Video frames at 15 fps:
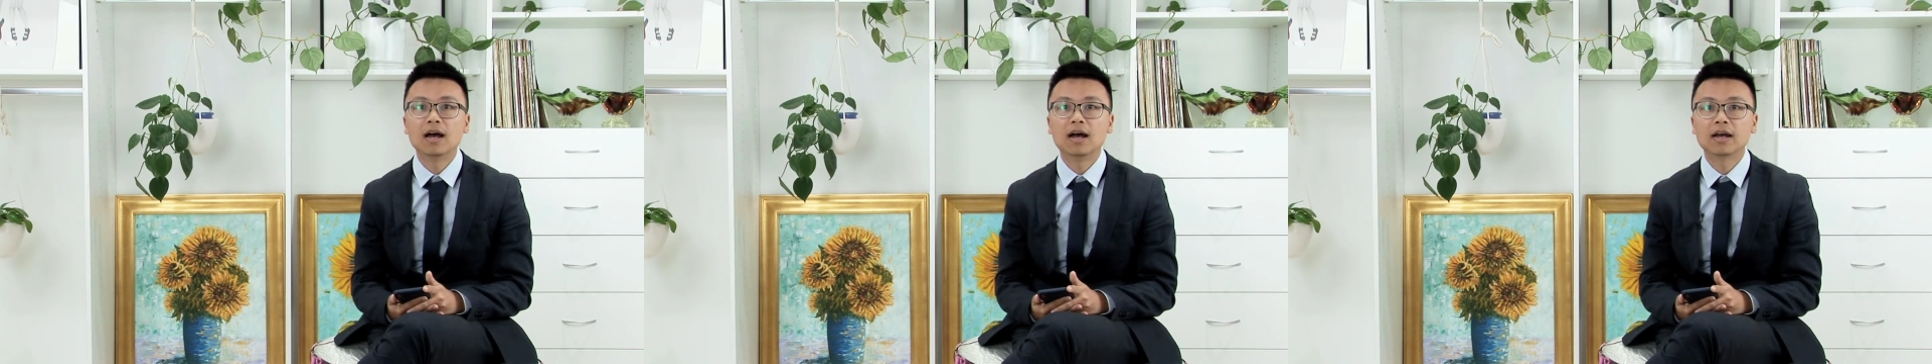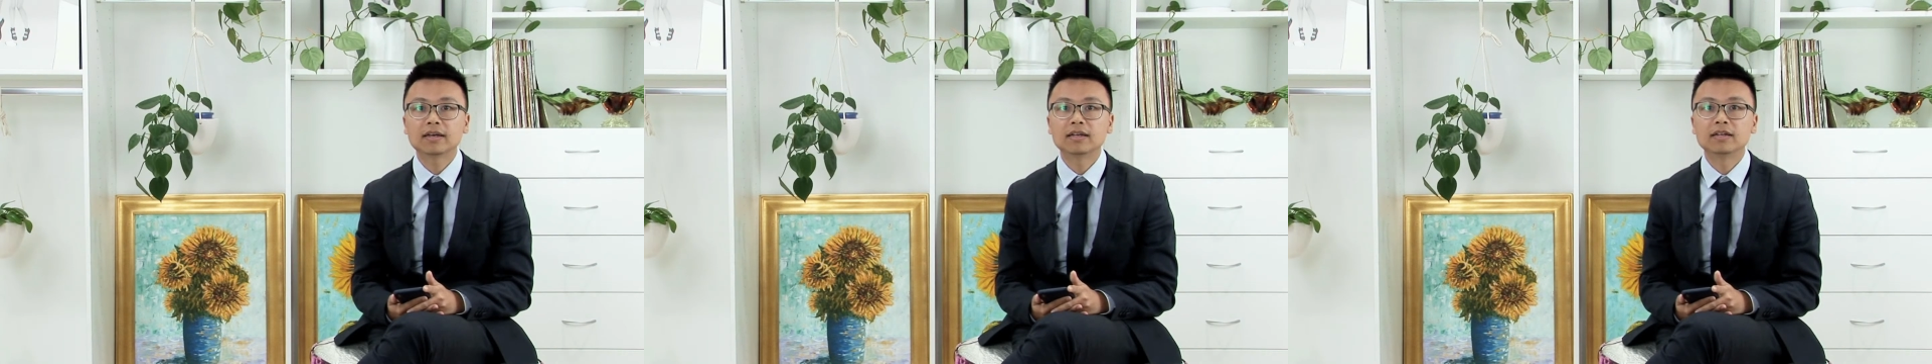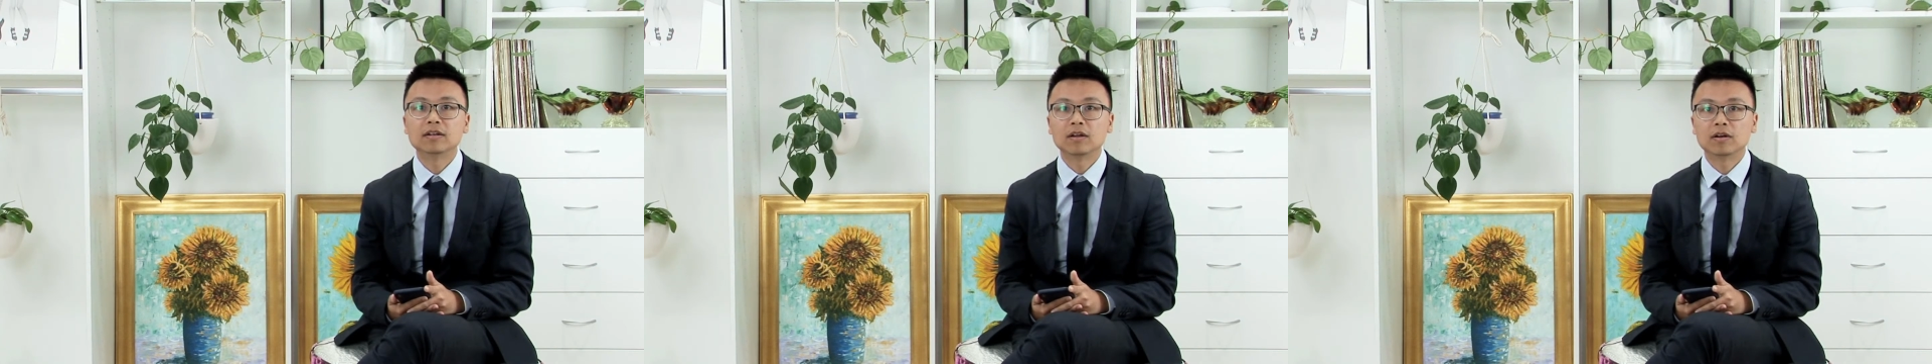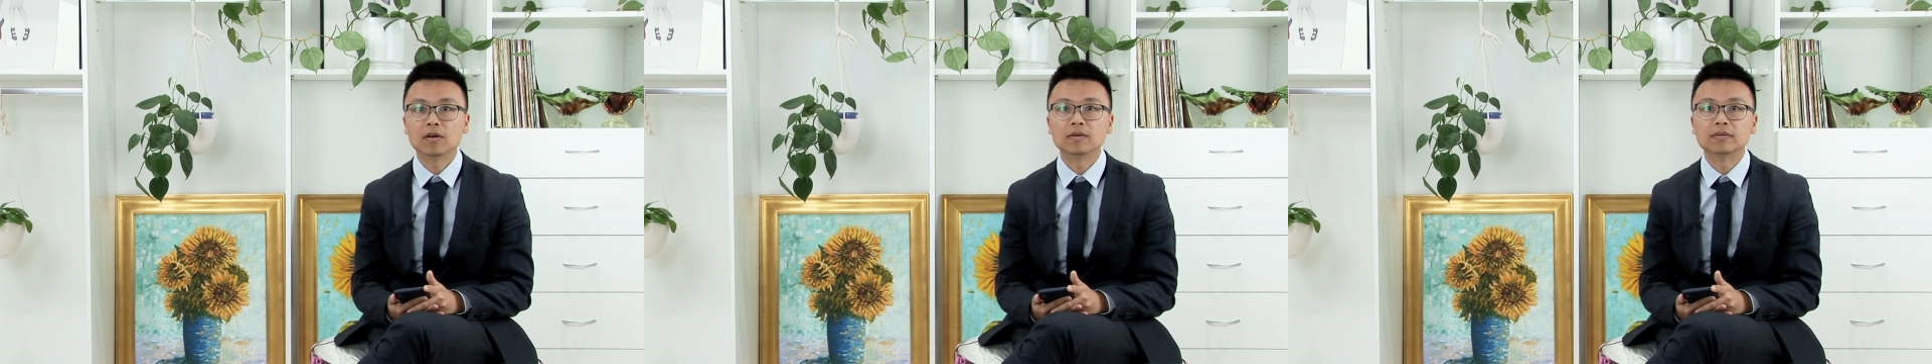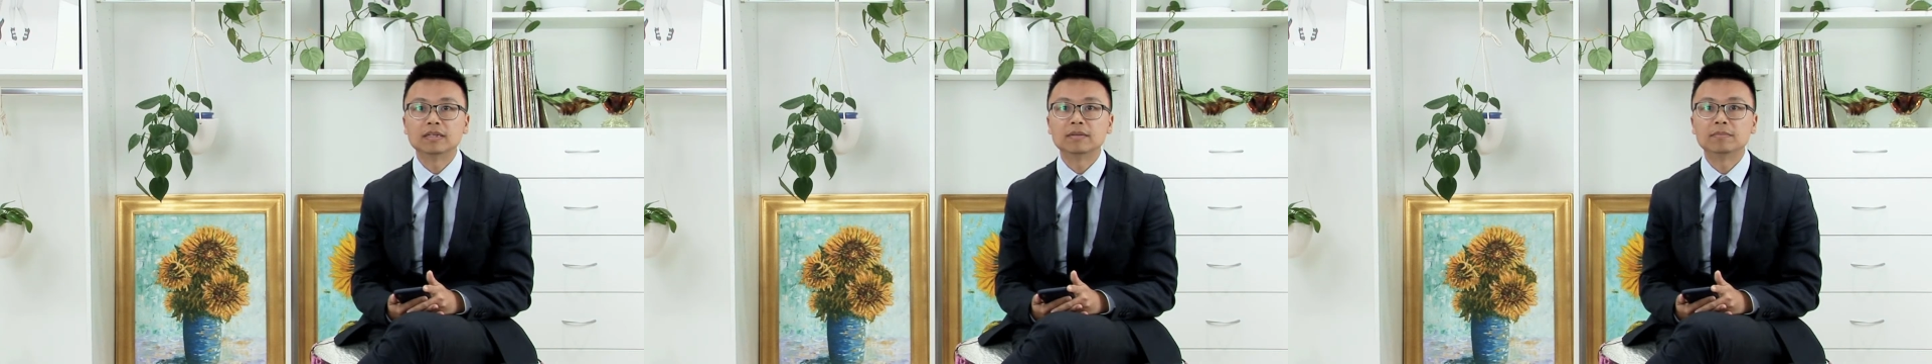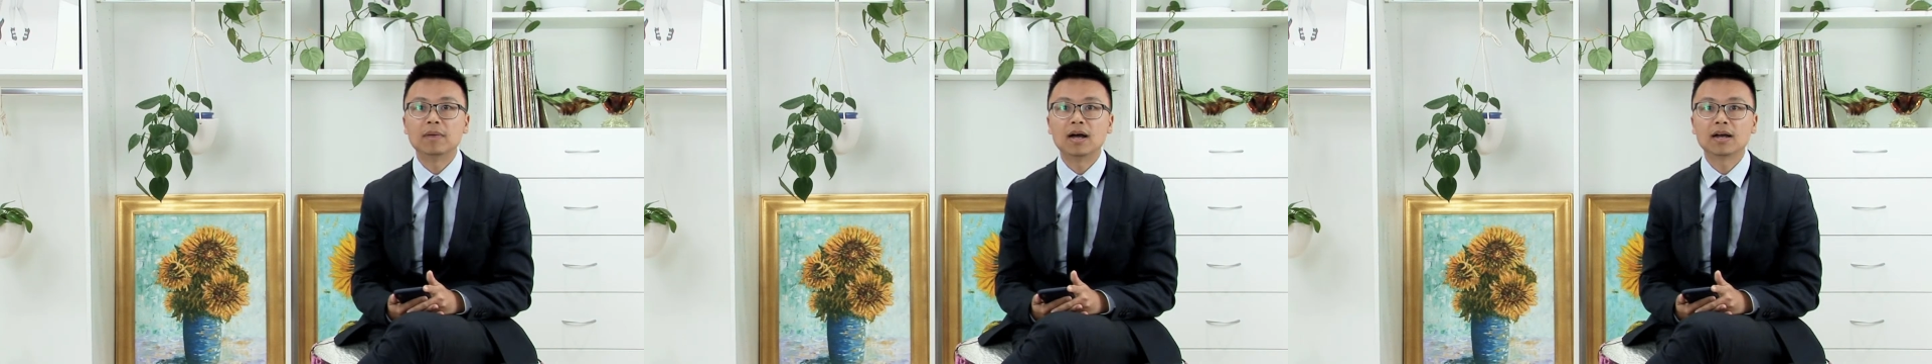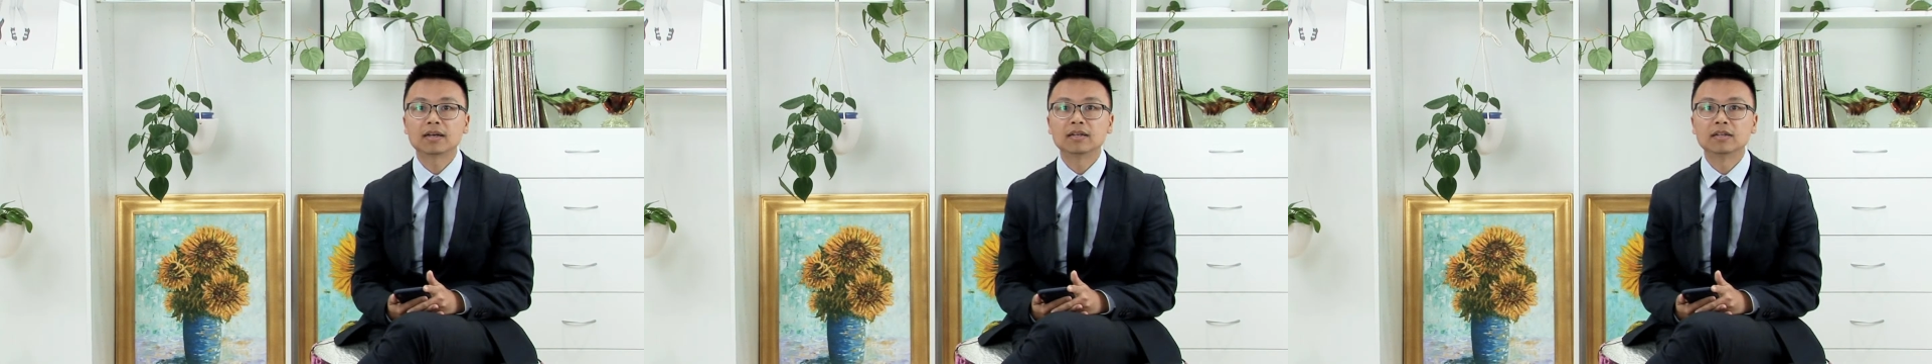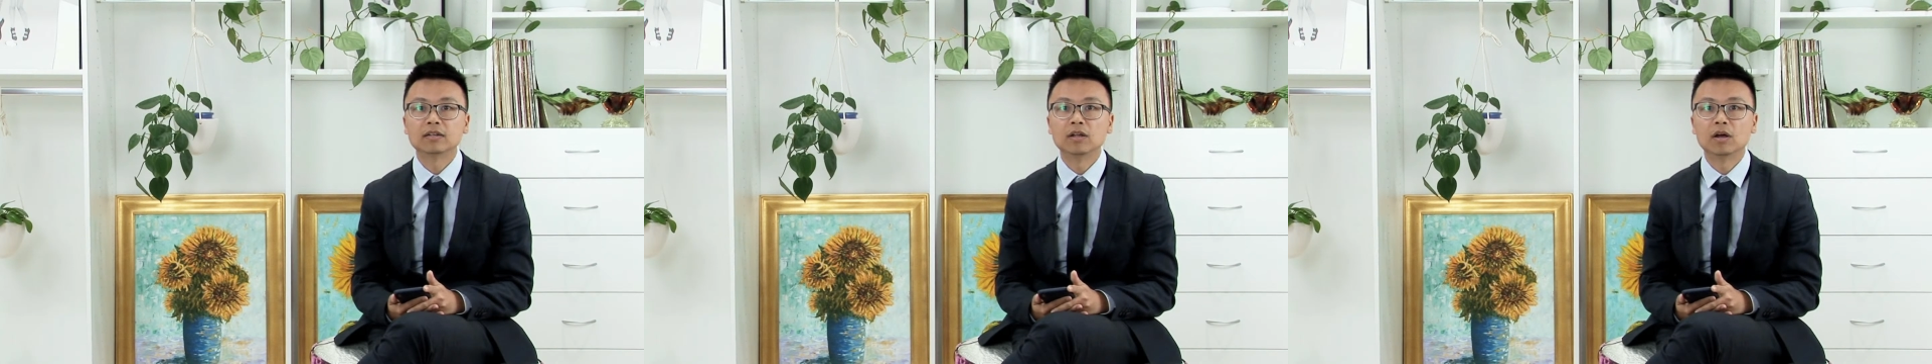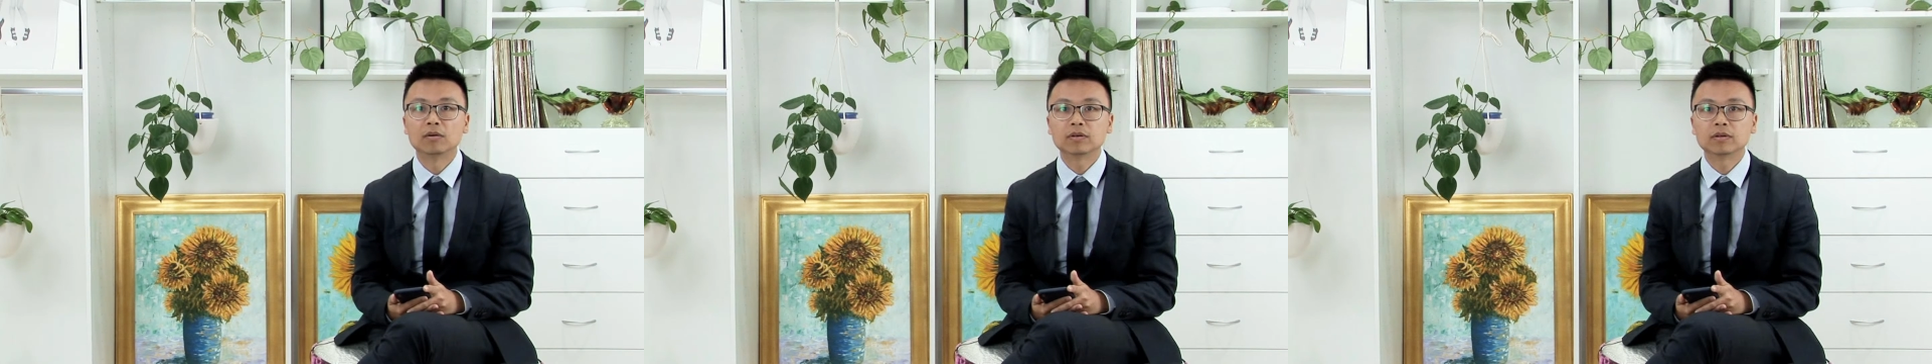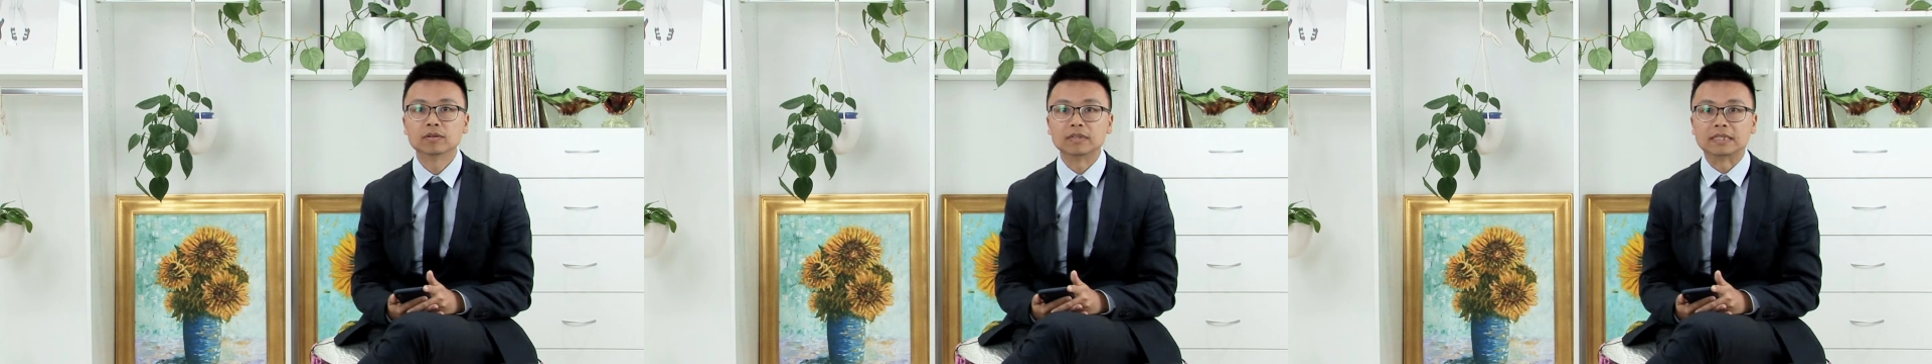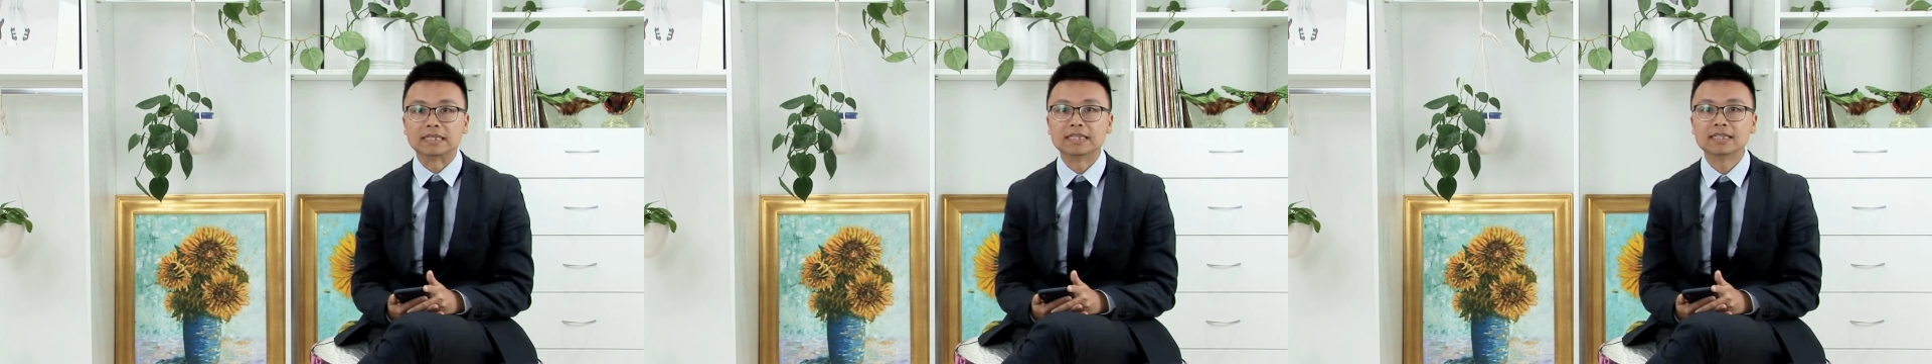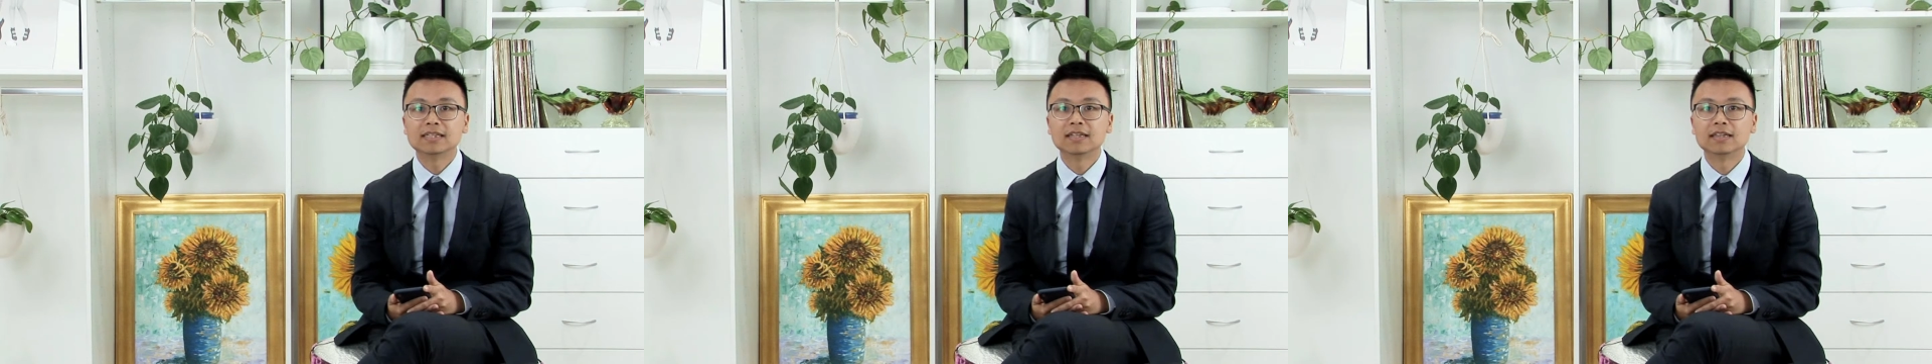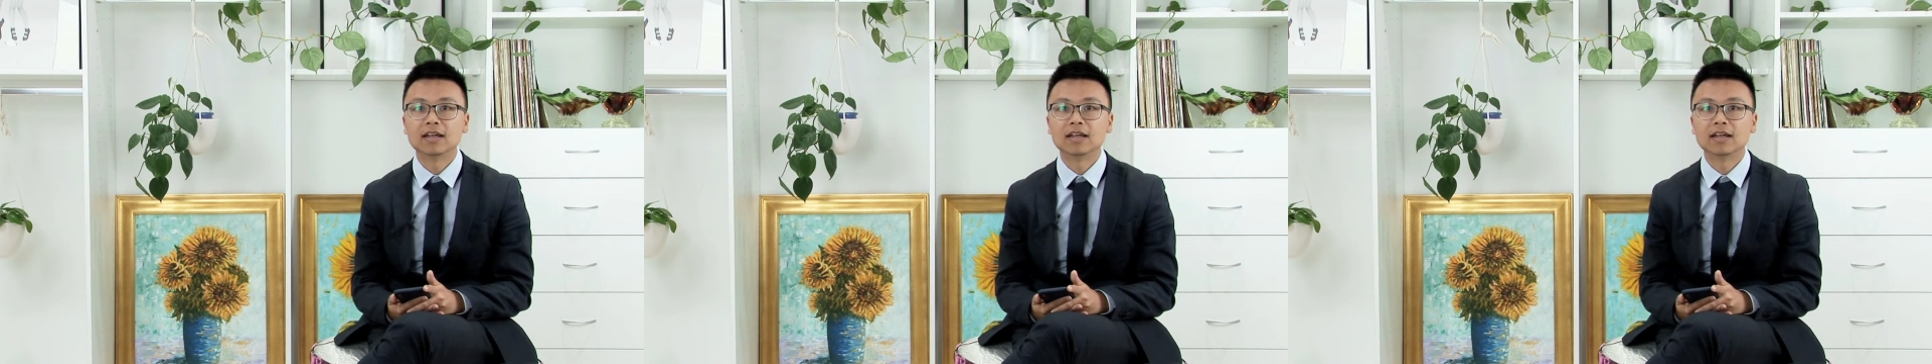I can not only market it locally